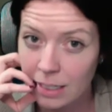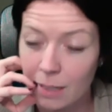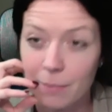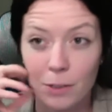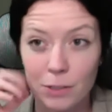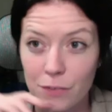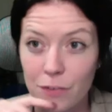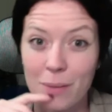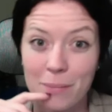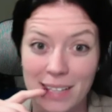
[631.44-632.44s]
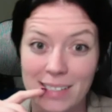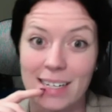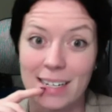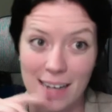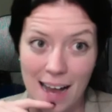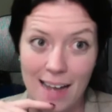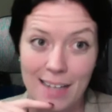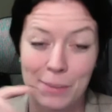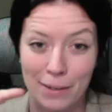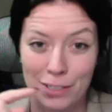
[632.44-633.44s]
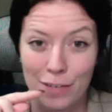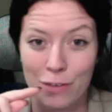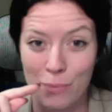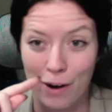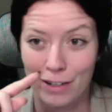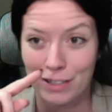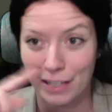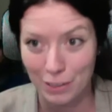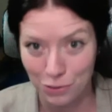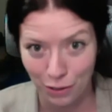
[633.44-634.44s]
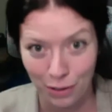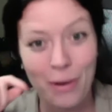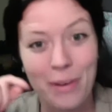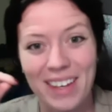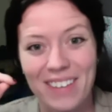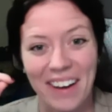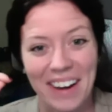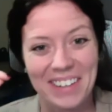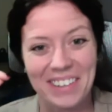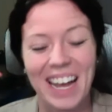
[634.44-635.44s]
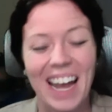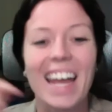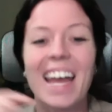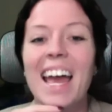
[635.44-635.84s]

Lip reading: Most of you, I'm guessing not, especially if you marked that you struggle with inviting, okay?